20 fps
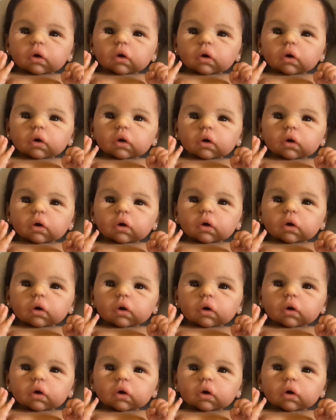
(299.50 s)

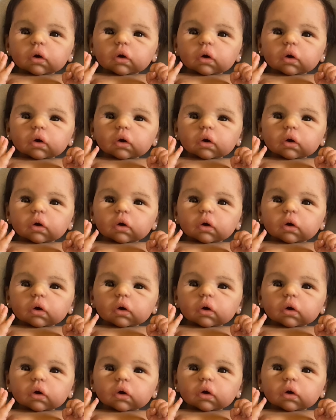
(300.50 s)

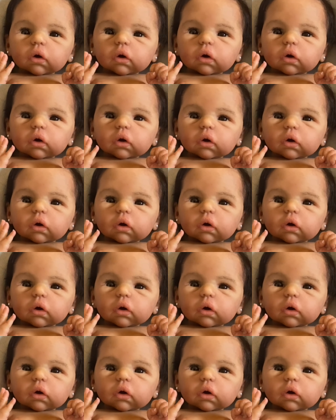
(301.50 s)
Nobody speaks.